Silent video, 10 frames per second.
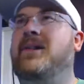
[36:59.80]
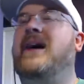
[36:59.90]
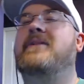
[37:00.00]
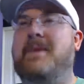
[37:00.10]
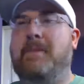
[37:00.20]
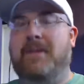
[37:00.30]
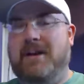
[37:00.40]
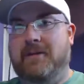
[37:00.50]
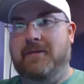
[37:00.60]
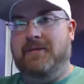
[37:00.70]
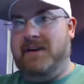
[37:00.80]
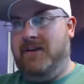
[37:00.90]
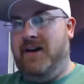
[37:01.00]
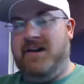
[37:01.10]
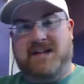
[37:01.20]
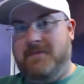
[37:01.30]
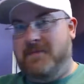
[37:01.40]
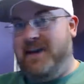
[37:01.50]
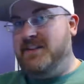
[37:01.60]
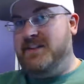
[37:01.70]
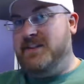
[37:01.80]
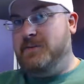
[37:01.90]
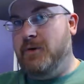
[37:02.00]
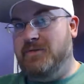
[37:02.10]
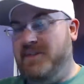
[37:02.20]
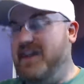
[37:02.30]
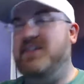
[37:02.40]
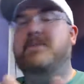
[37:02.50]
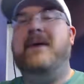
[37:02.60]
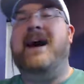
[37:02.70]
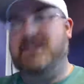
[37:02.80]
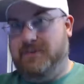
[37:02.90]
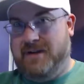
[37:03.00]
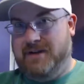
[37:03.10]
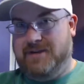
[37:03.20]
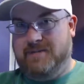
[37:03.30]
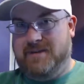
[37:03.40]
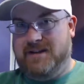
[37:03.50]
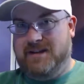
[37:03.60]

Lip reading: of the people that are longtime fans of the sport, they think back to when it was a bit